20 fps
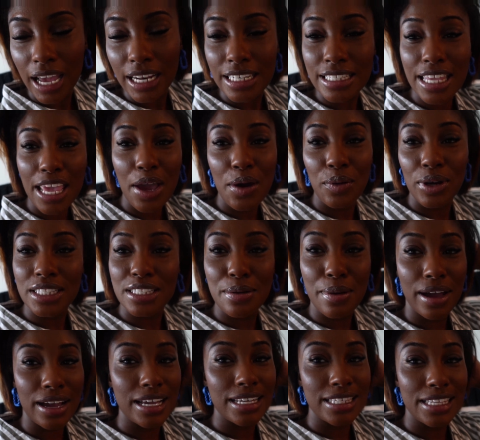I just can't wait till
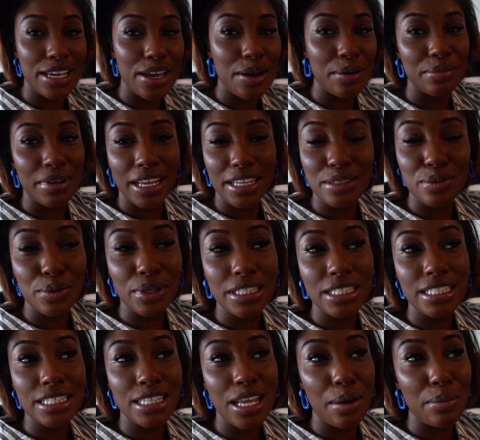my cousin come next week.
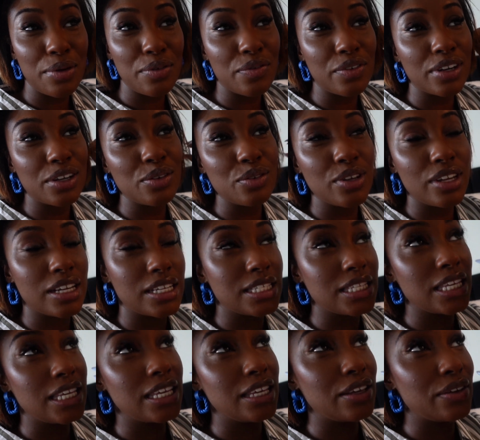She's coming for New Year's
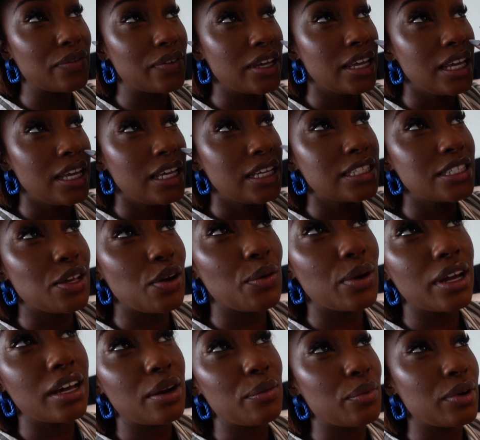Eve, so
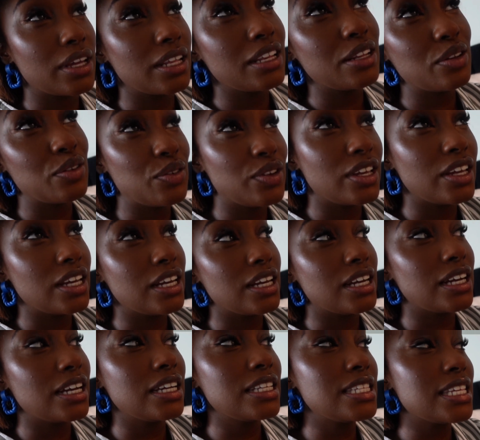we're gonna bring in a new
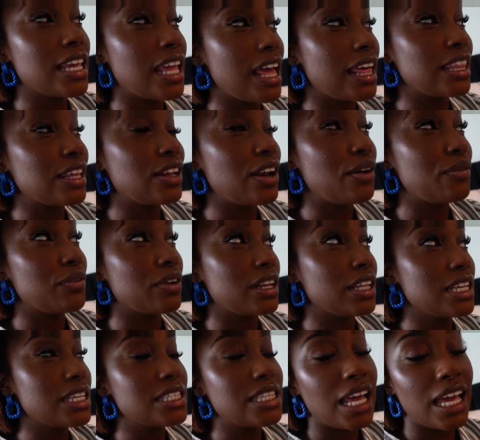year together, and I'm
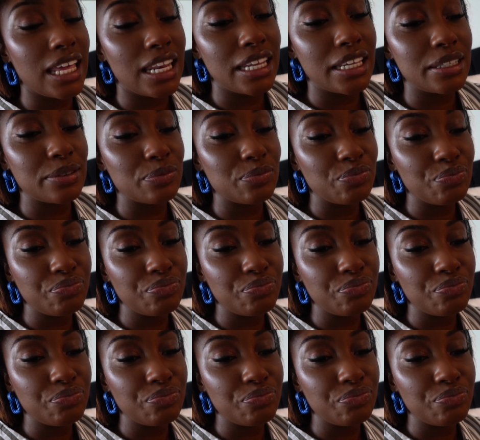really excited.